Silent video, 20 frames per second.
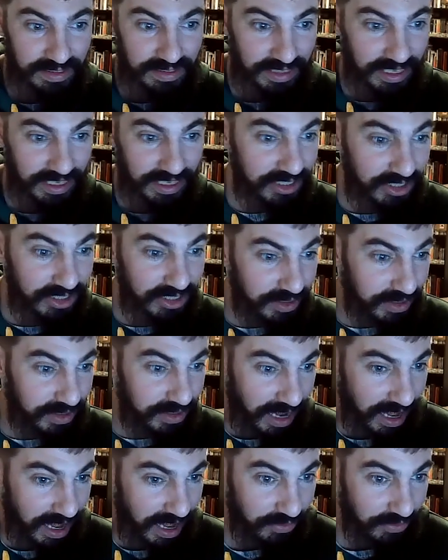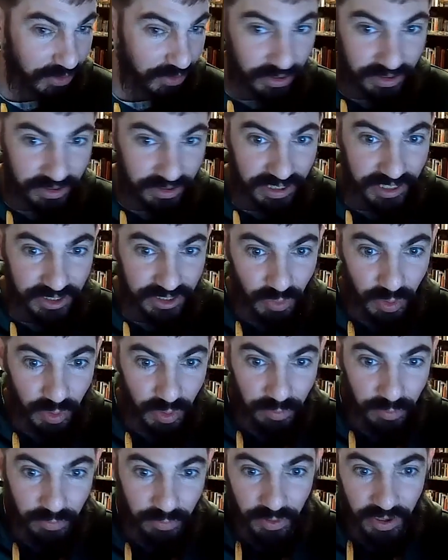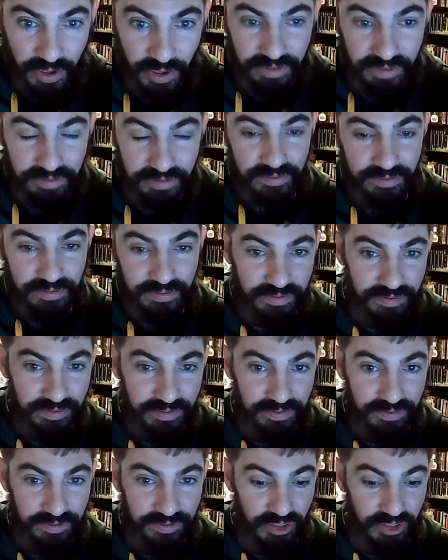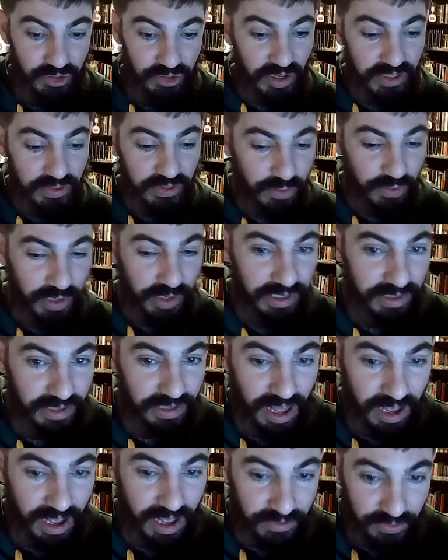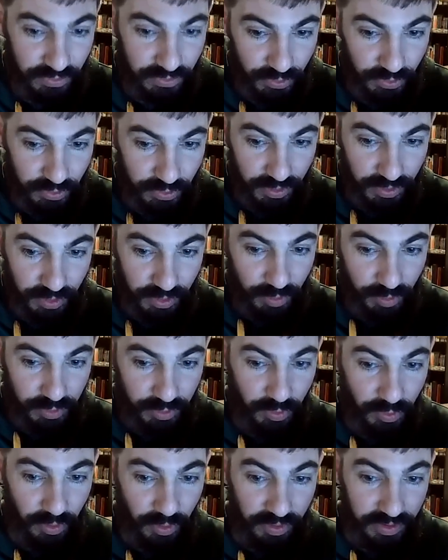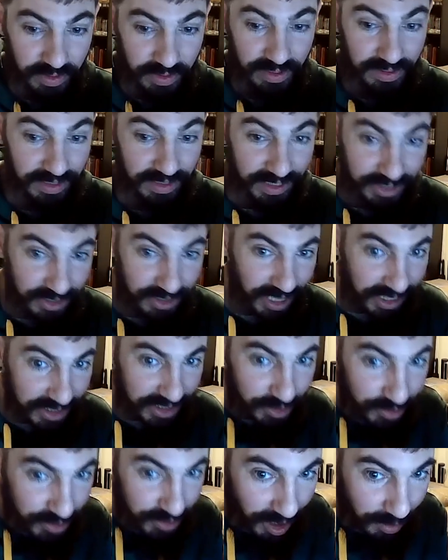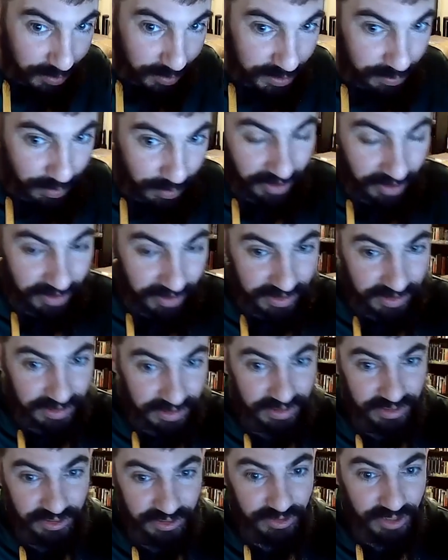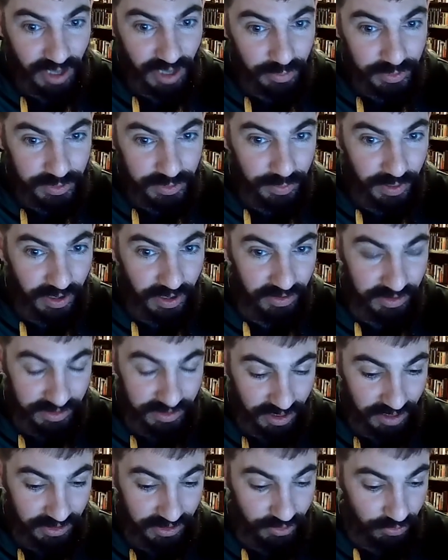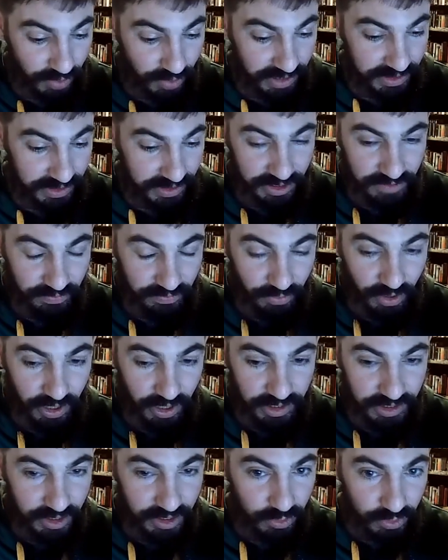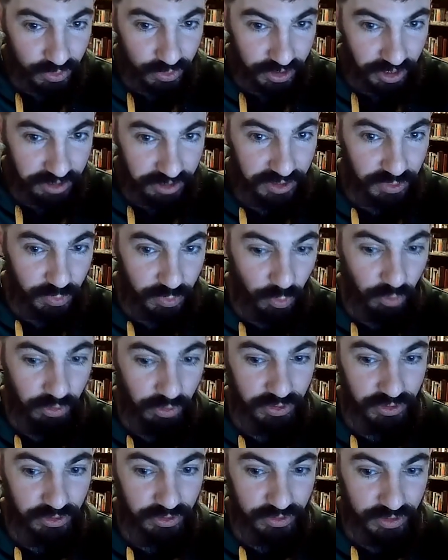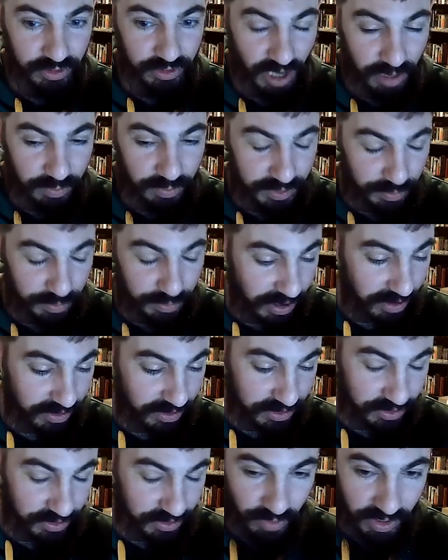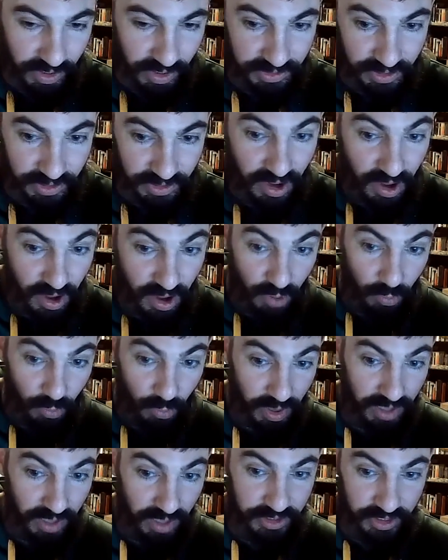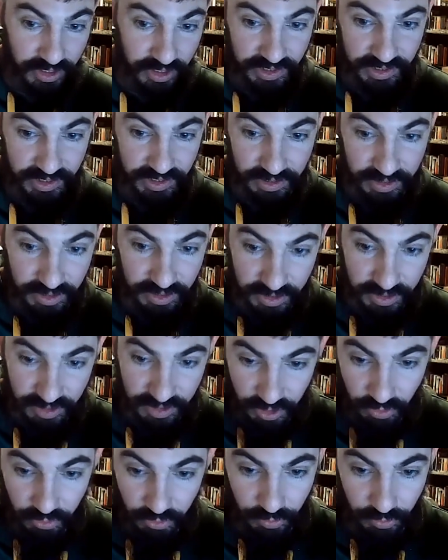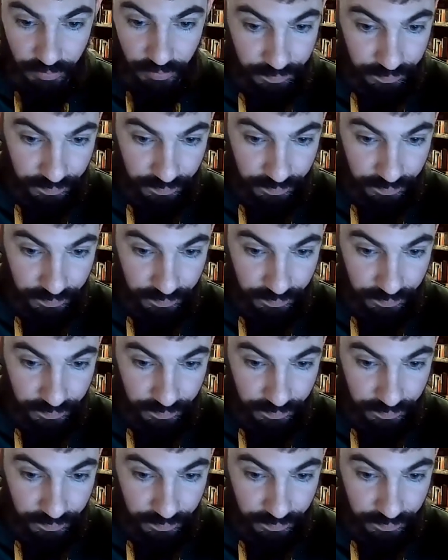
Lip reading: Kids should have good, enjoyable, fun, stress-free lives for the most part. And that's your job as a parent. Your job as a parent is not to raise fucking social justice warriors. Your job as a parent is to raise well-adjusted children.